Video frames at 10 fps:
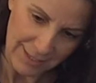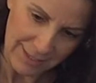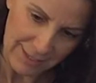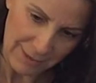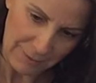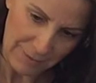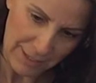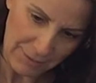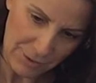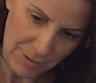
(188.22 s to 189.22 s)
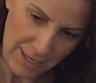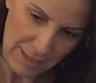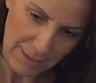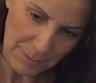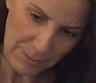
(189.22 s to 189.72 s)
Again, 5
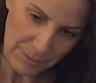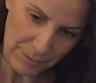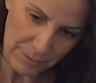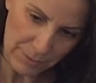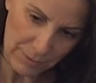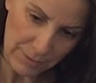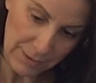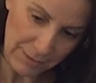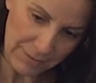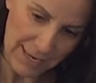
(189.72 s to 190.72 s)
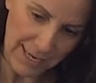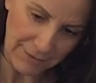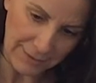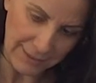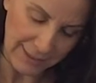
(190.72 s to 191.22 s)
drops. 1, 2, 3, 4, 5, 5,
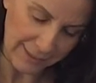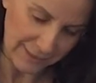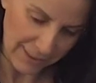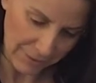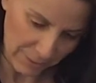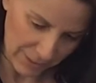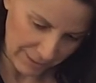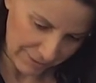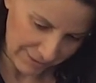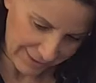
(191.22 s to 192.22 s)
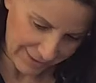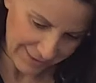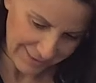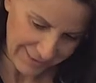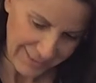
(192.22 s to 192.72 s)
6, 7, whatever, you
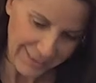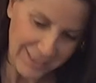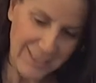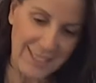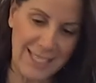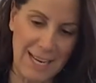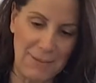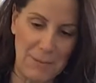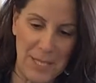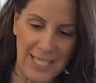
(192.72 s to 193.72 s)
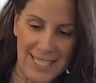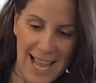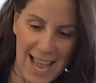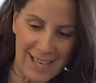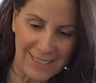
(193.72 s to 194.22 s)
know. Doesn't have to be exact.
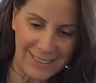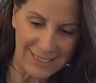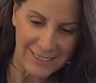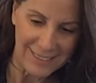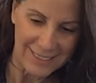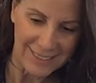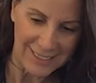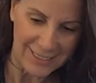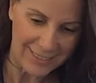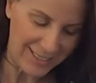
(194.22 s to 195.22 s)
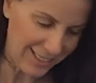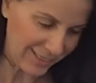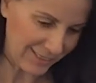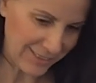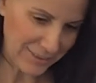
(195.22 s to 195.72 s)
Okay.
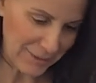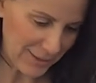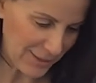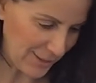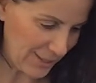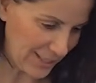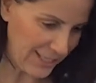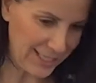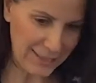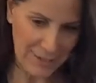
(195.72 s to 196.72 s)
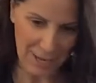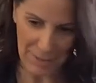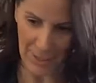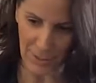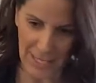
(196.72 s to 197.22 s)
Oh, it smells so good in here. I've got my
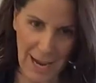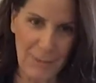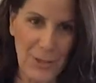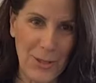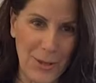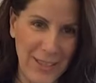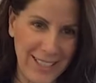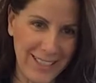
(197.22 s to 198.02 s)
whole laboratory here.